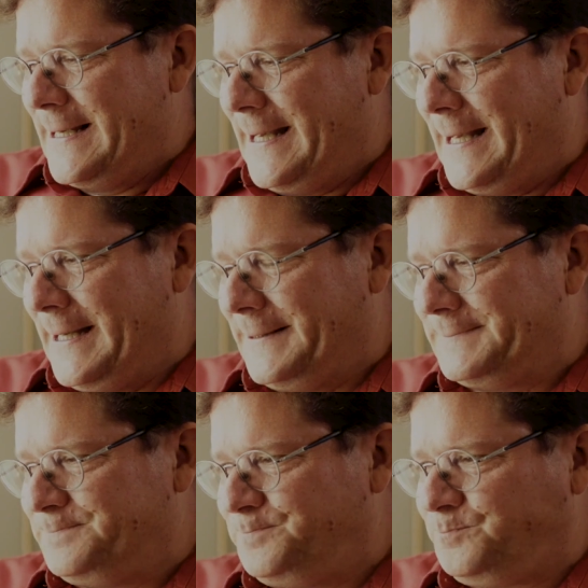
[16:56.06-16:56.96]

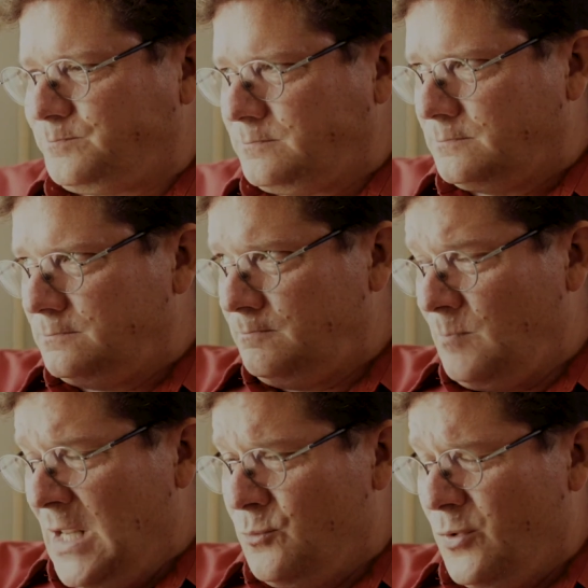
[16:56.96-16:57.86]
And
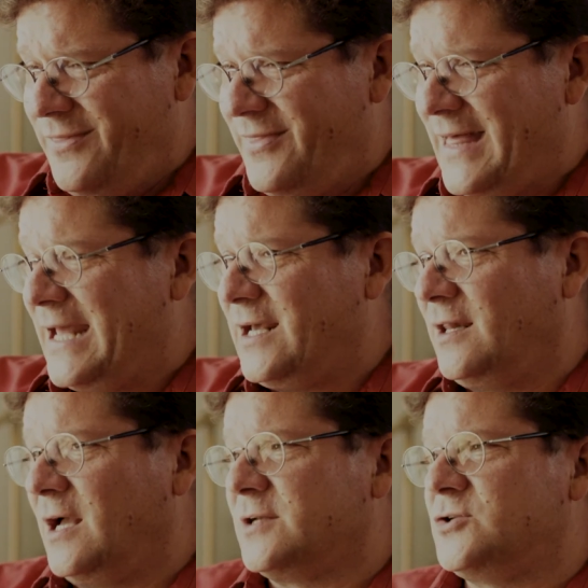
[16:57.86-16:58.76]
with that,
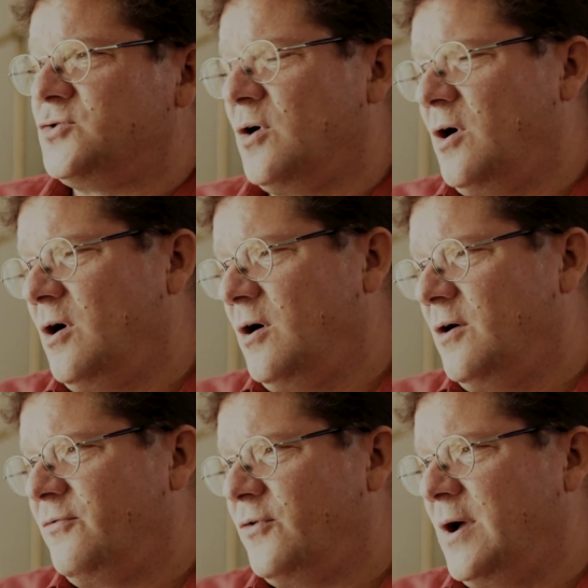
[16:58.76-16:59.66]
I'd like to
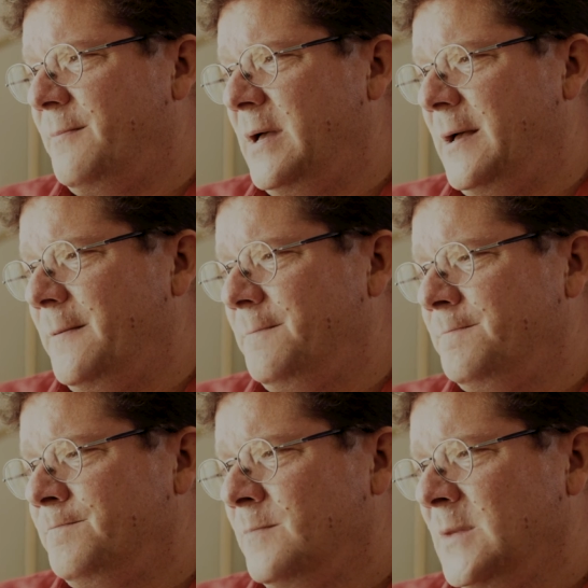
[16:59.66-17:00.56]
draw
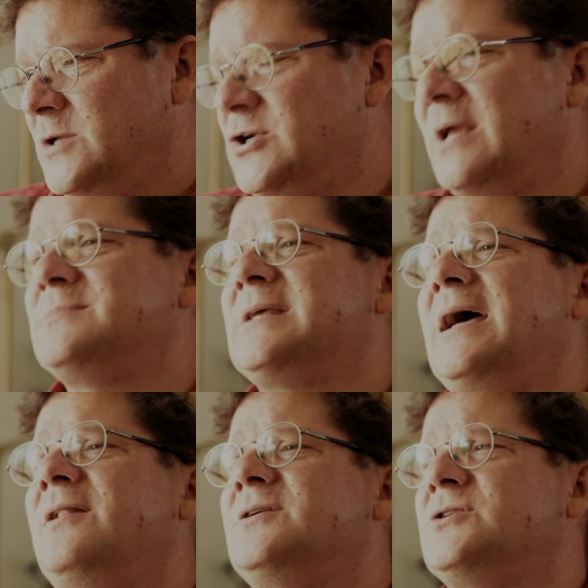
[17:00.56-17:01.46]
from James
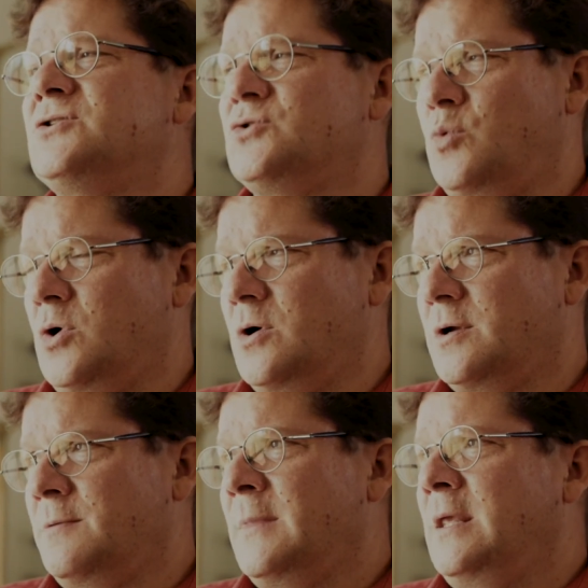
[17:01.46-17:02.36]
Allison's
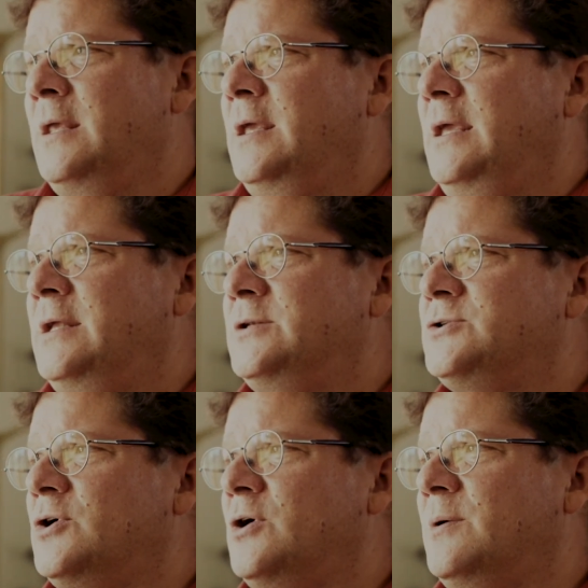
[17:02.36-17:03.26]
work in
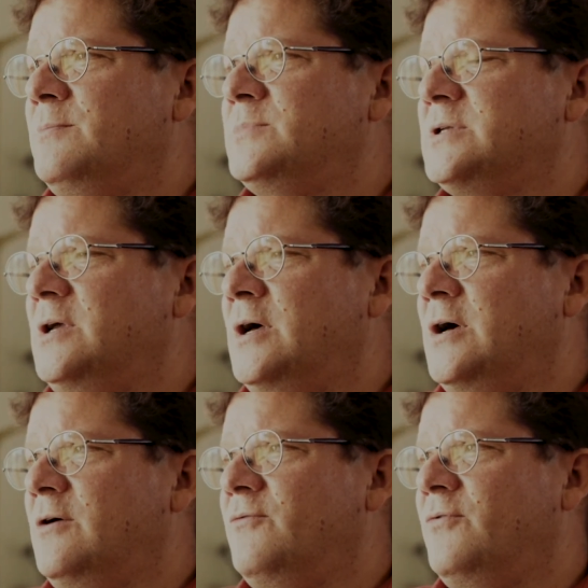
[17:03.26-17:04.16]
terms
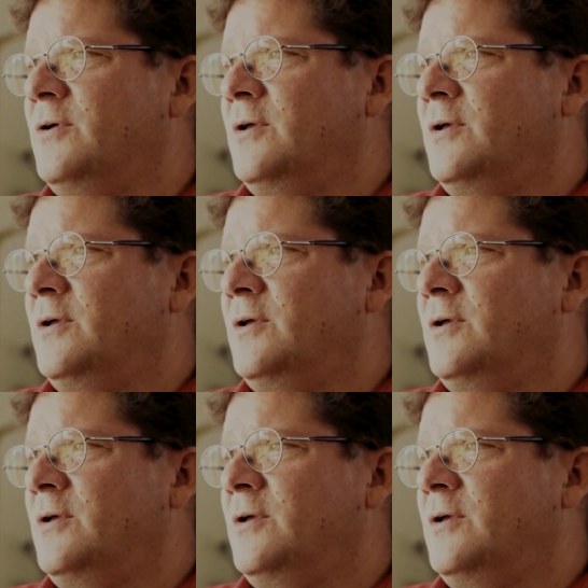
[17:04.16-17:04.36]
of